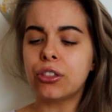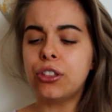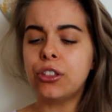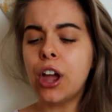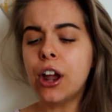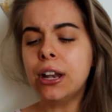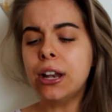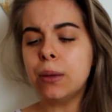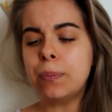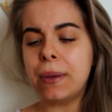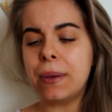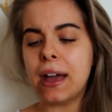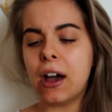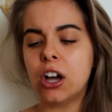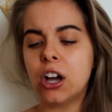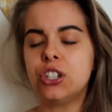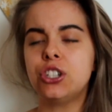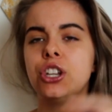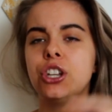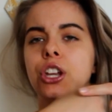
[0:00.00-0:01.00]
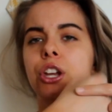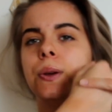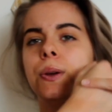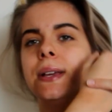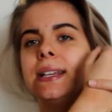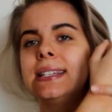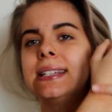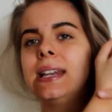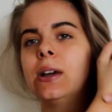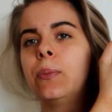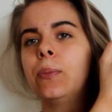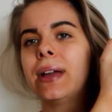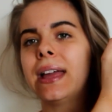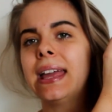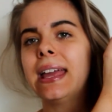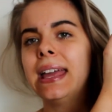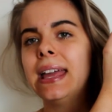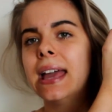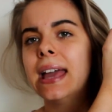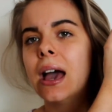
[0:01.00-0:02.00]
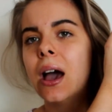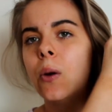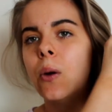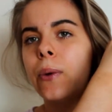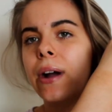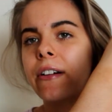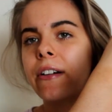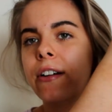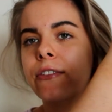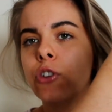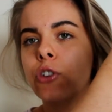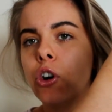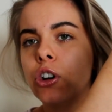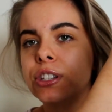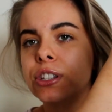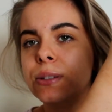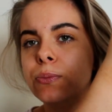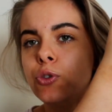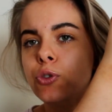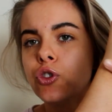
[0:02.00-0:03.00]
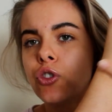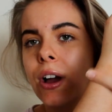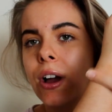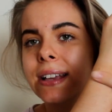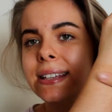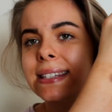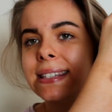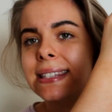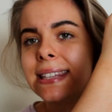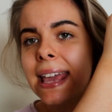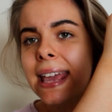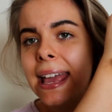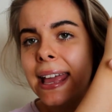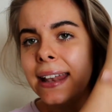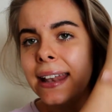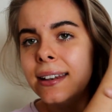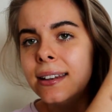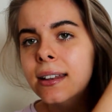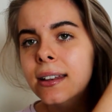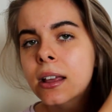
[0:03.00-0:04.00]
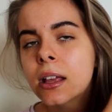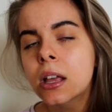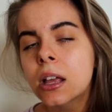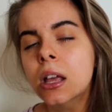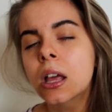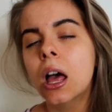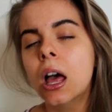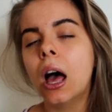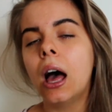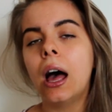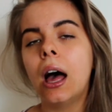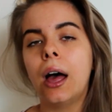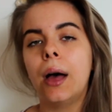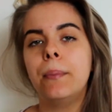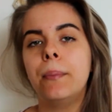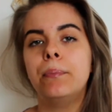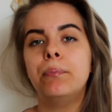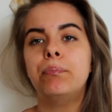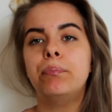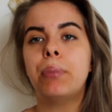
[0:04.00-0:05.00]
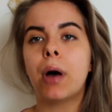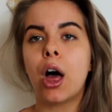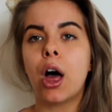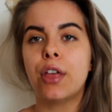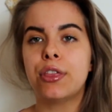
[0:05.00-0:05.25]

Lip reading: only bit I do is a little bit here where I've got some dry skin, but